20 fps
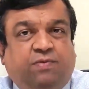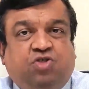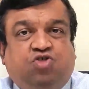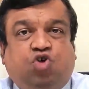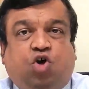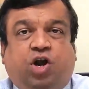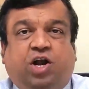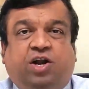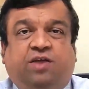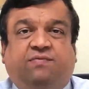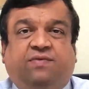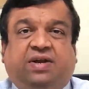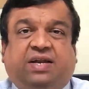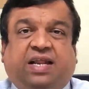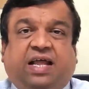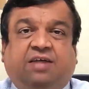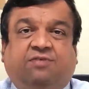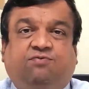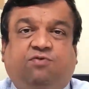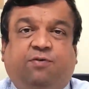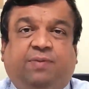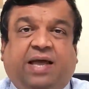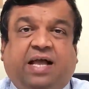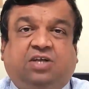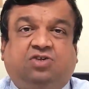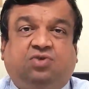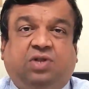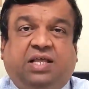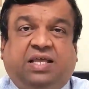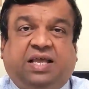majority of the time, we may
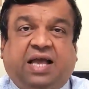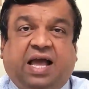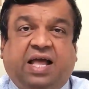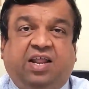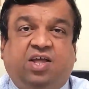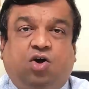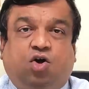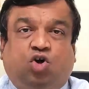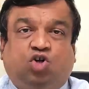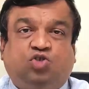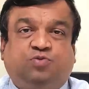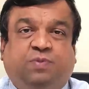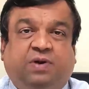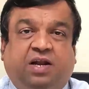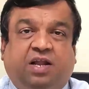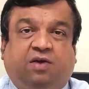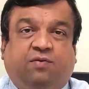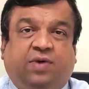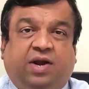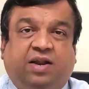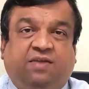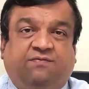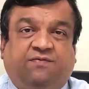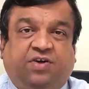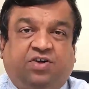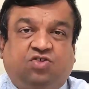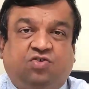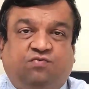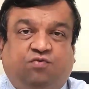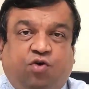actually carry a hospital-acquired
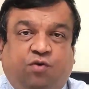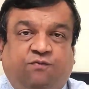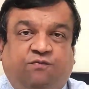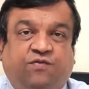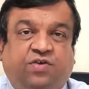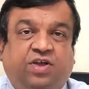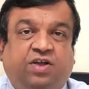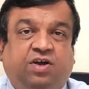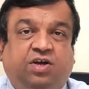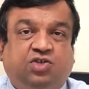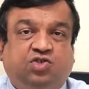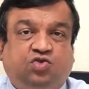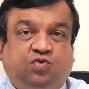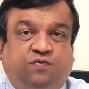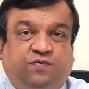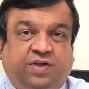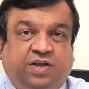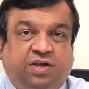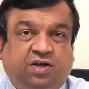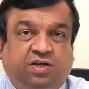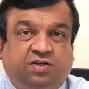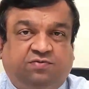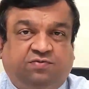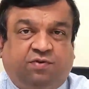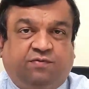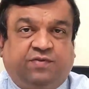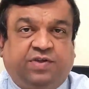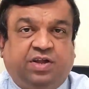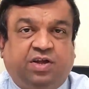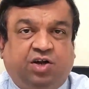infection from fingers to fingers,
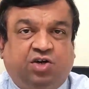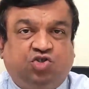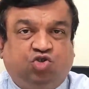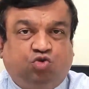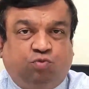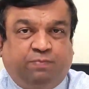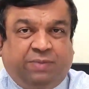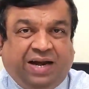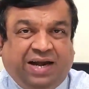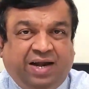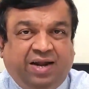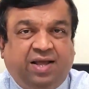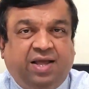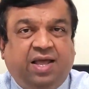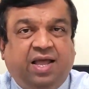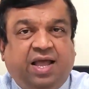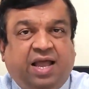from fingers to bed,